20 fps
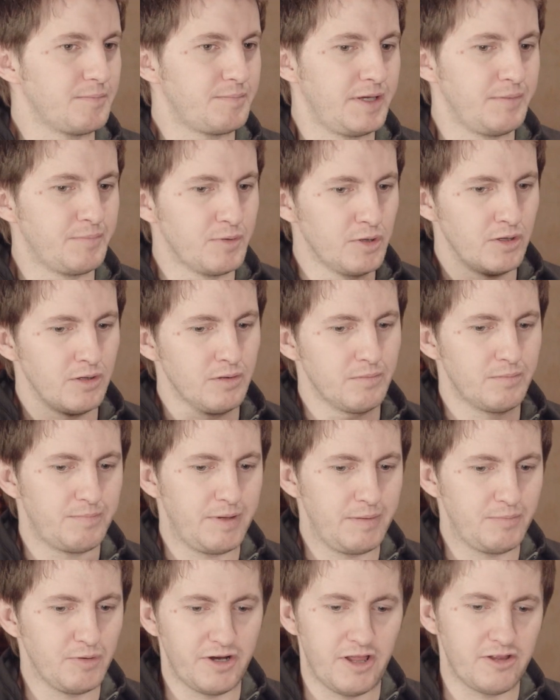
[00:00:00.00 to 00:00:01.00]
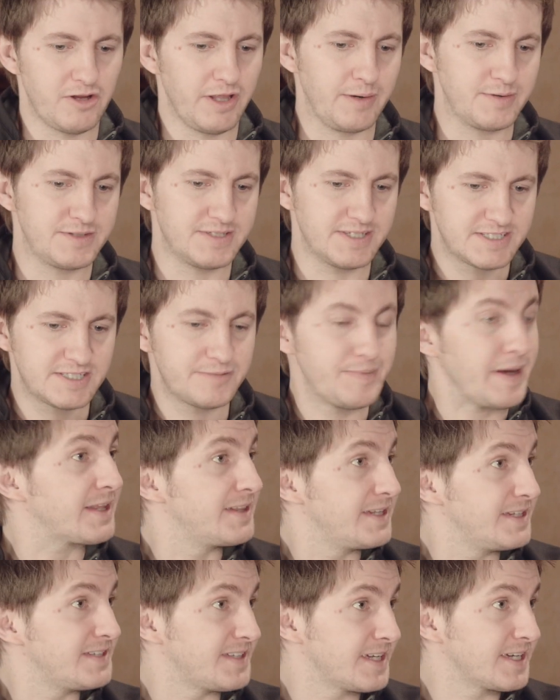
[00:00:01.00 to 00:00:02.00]
that people in other languages
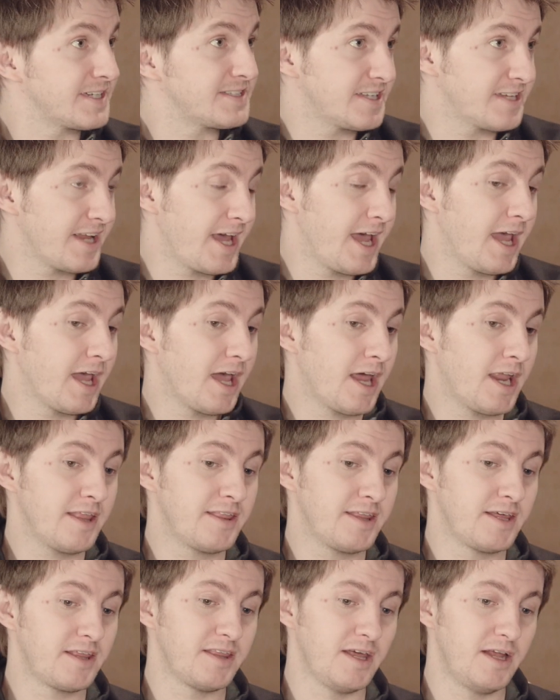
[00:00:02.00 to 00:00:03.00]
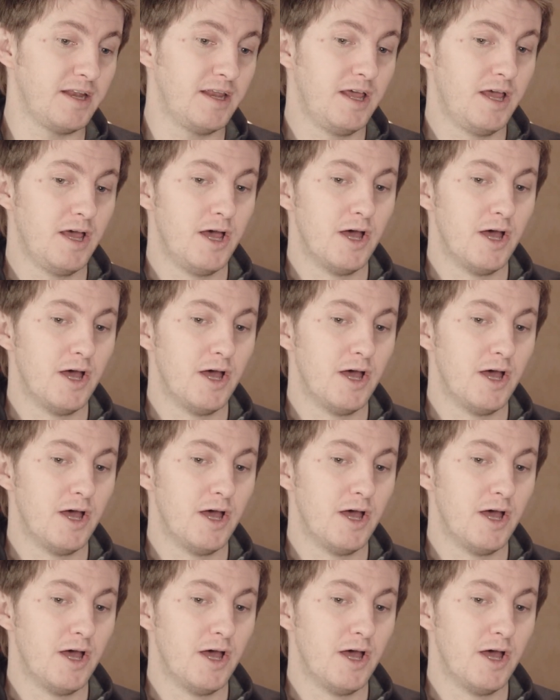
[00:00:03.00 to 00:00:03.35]
expect these things today, and I think that